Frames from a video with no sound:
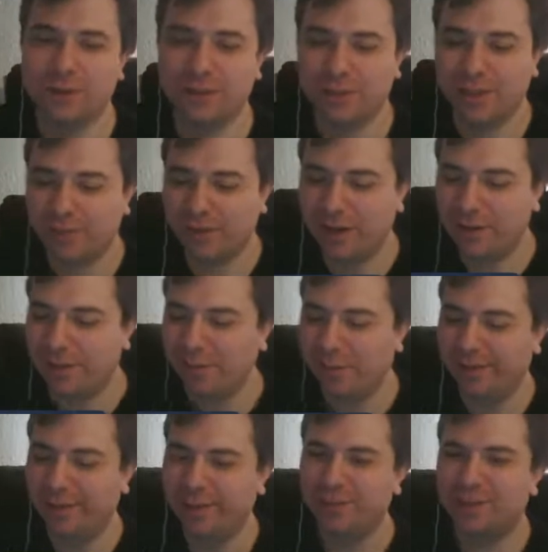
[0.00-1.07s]
So with a great
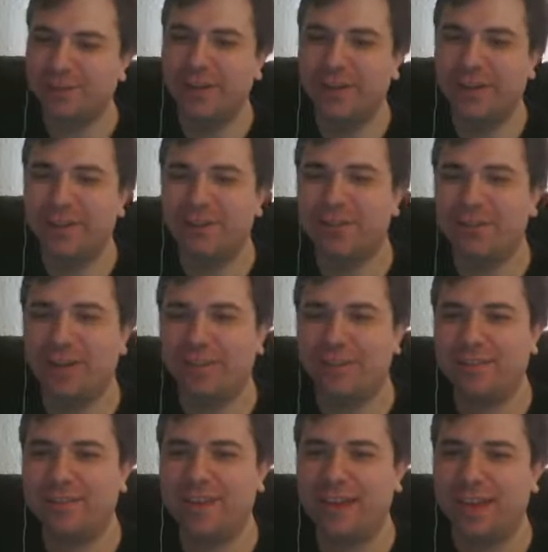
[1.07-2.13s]
weapon, they strike at strength
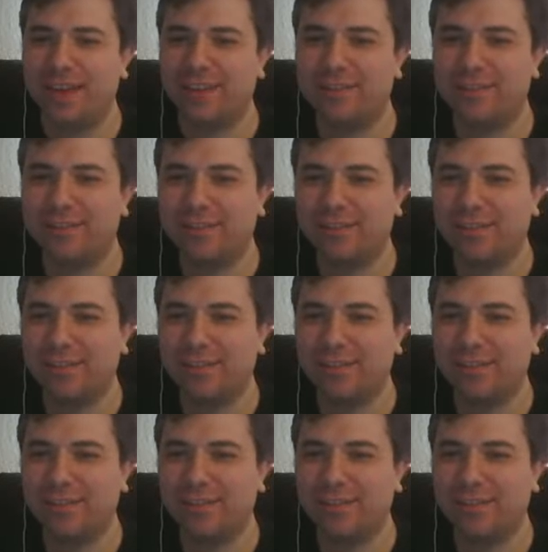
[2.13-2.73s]
6.